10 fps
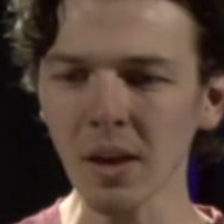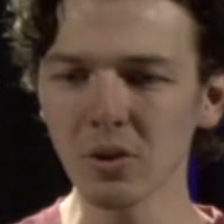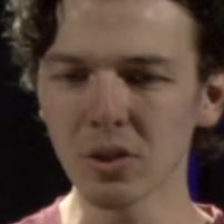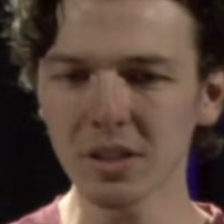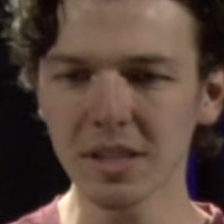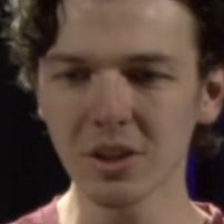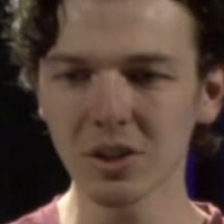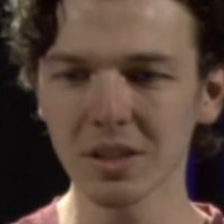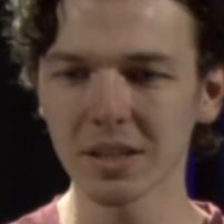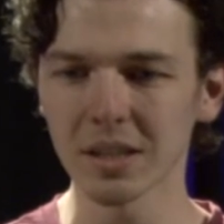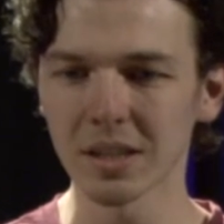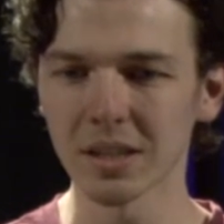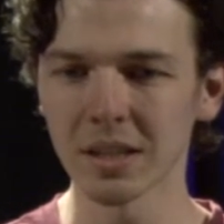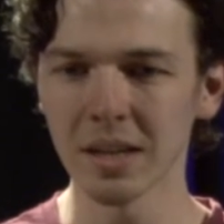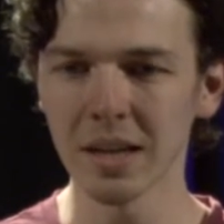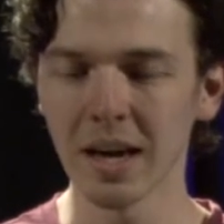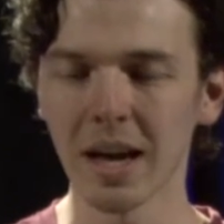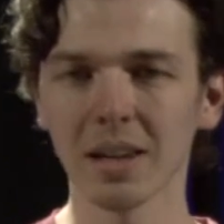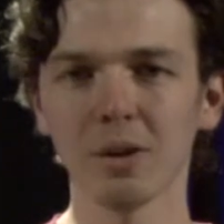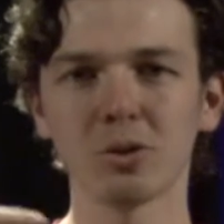it
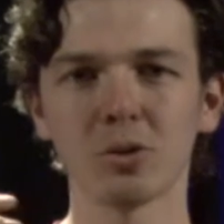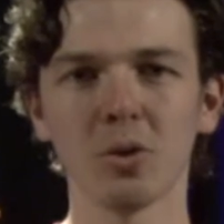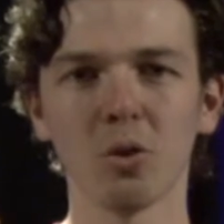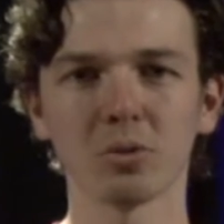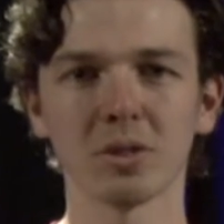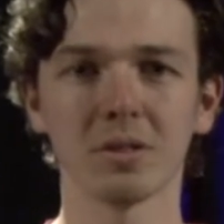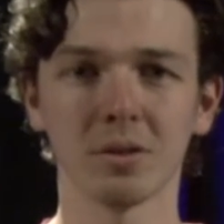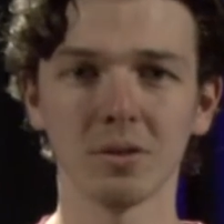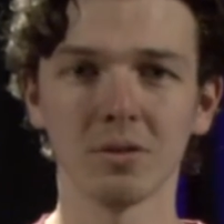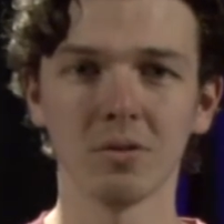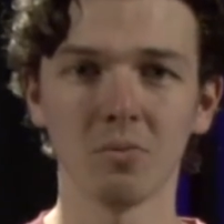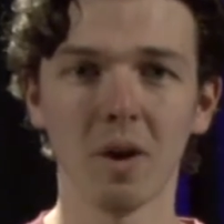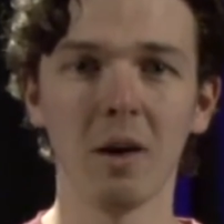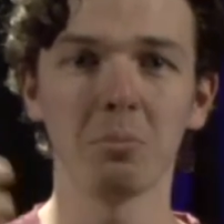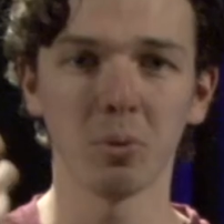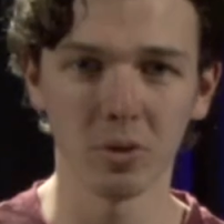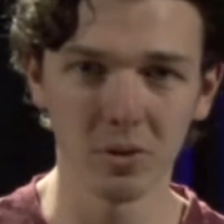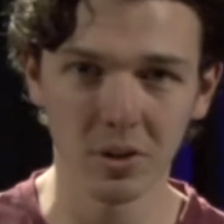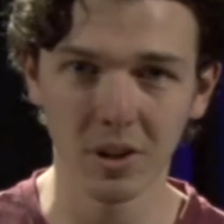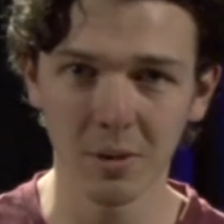allows you the option to import
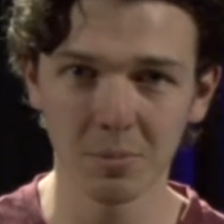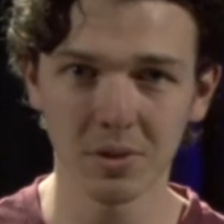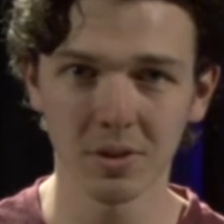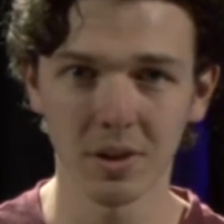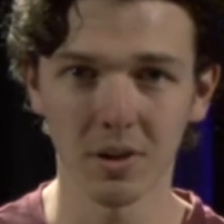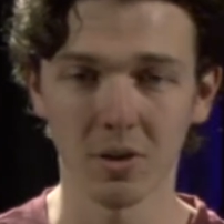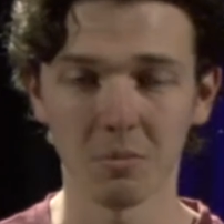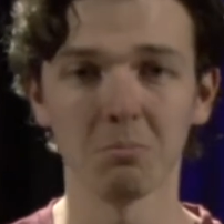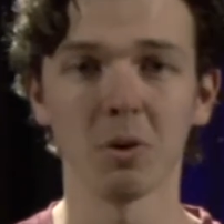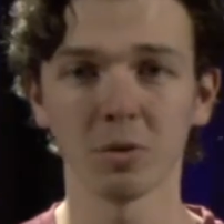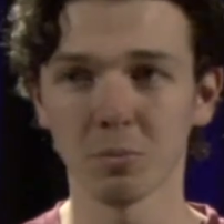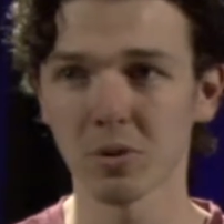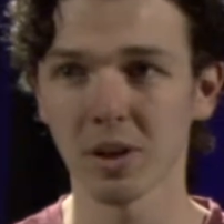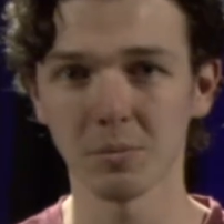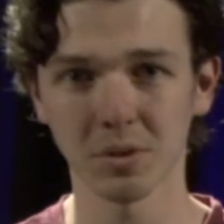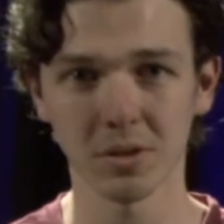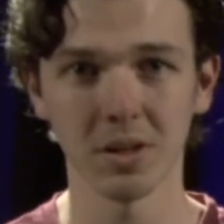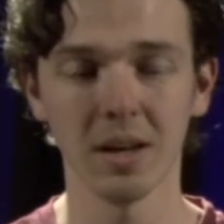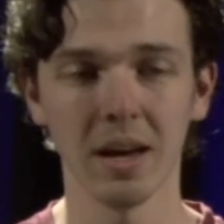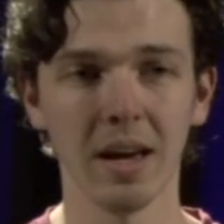your clips or multiple clips,
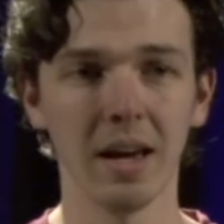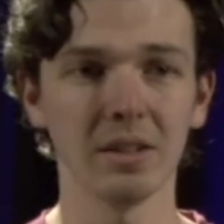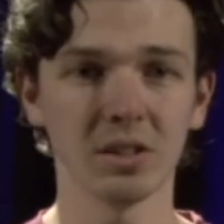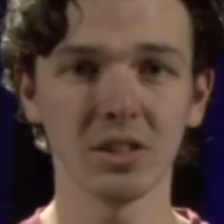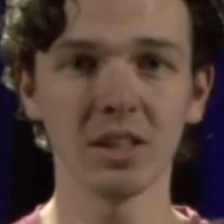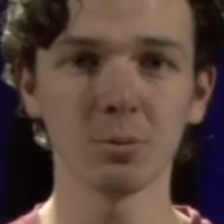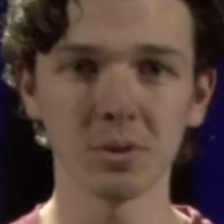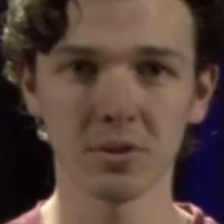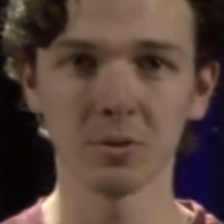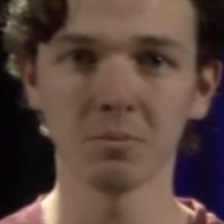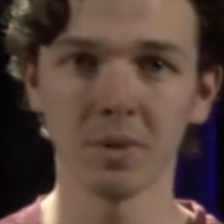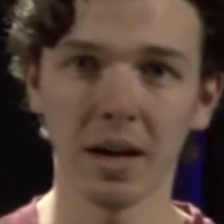sequence them.